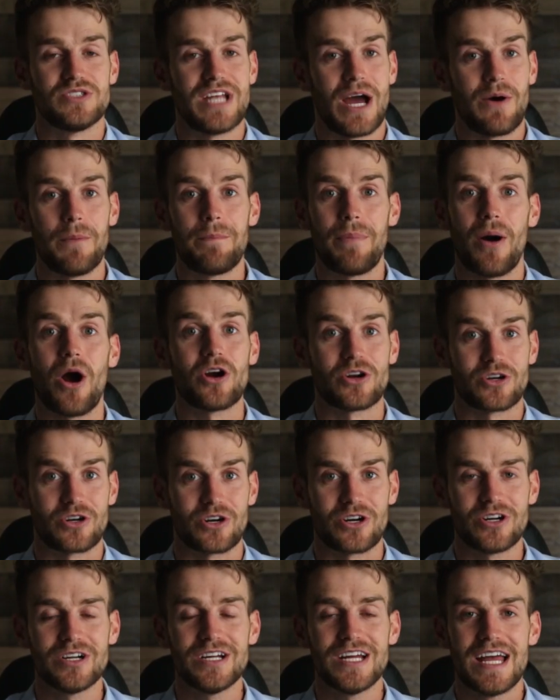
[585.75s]
who's now a
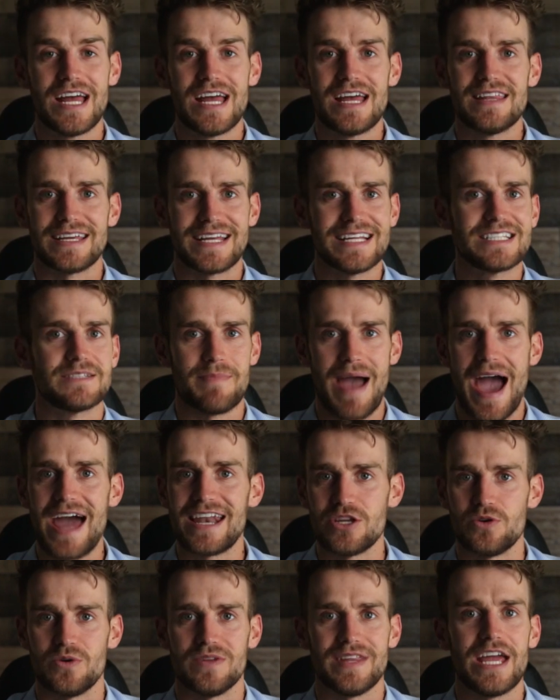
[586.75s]
partner that gets
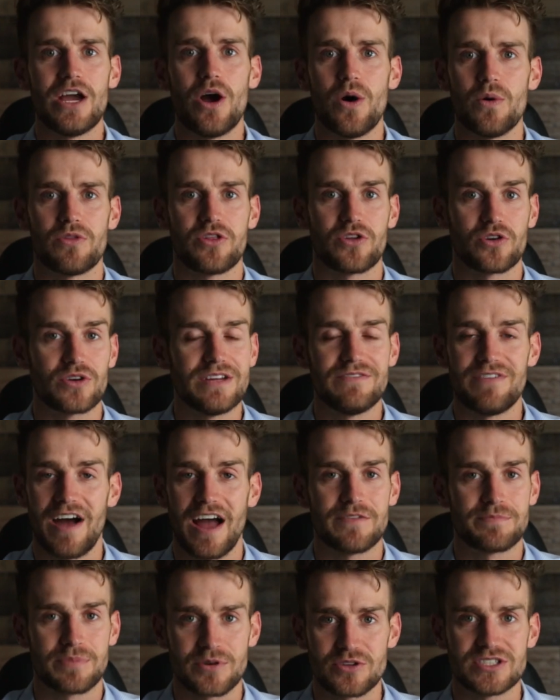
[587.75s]
mad at you and they own
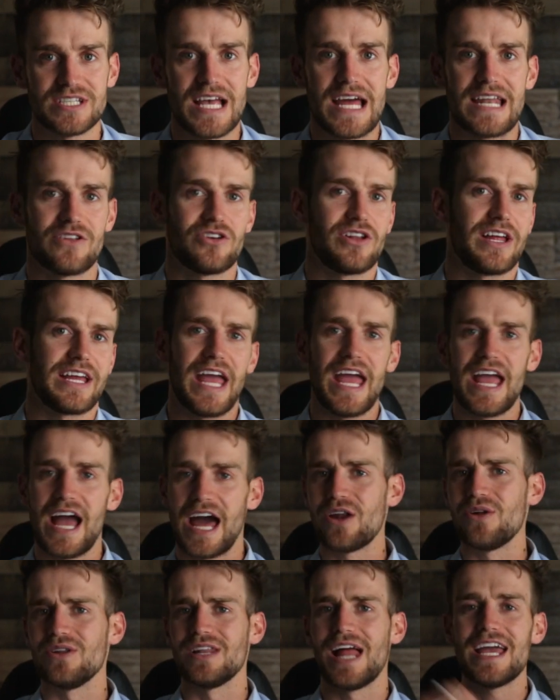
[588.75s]
35%. And they're like, hey,
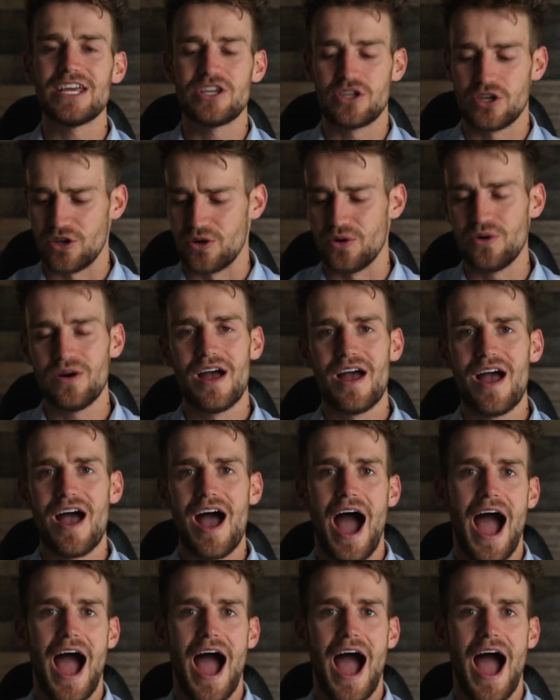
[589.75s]
I don't like you.